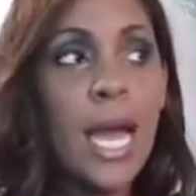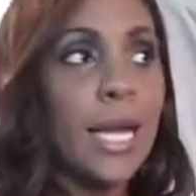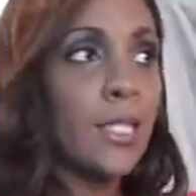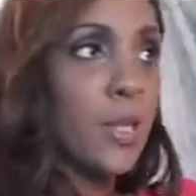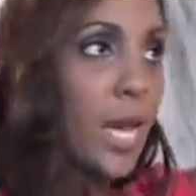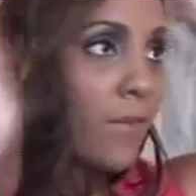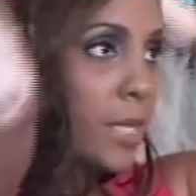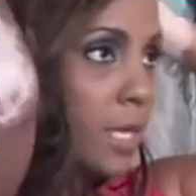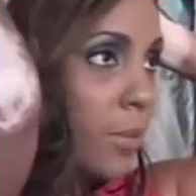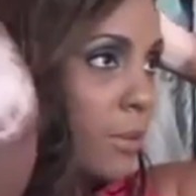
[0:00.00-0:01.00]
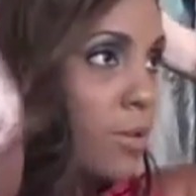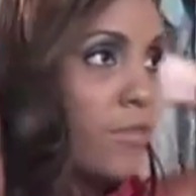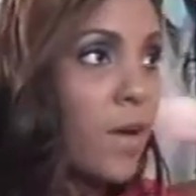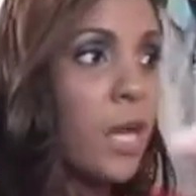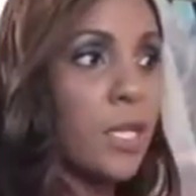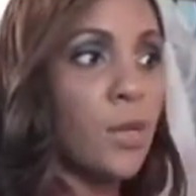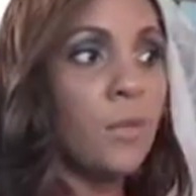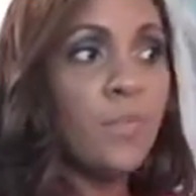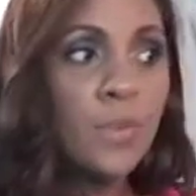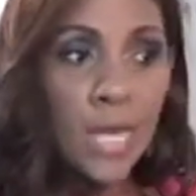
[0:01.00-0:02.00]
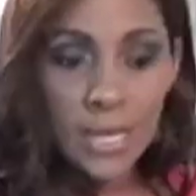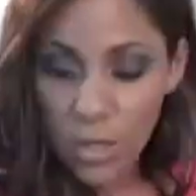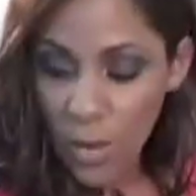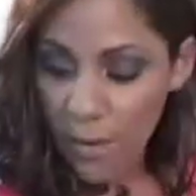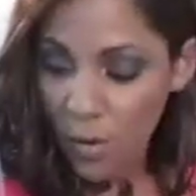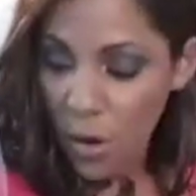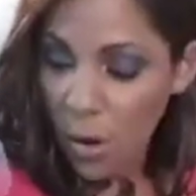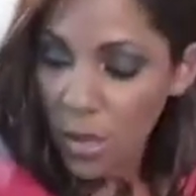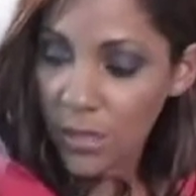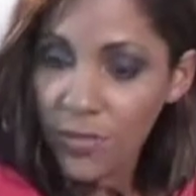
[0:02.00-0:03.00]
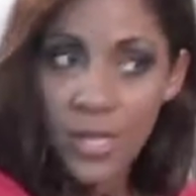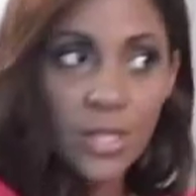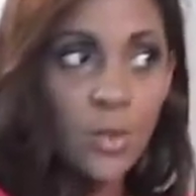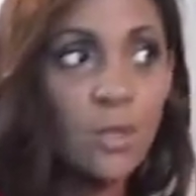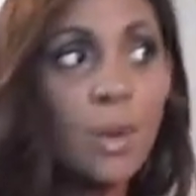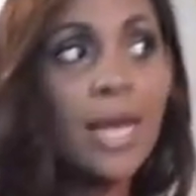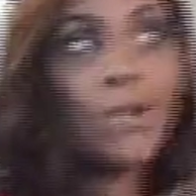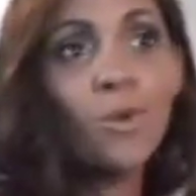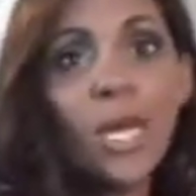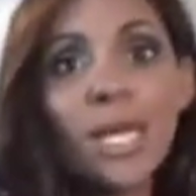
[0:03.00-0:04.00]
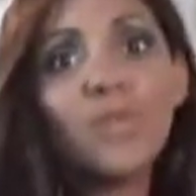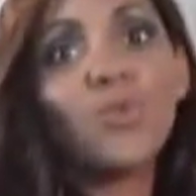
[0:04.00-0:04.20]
And so you have a little bit more volume, and then you have all of this, which by the way is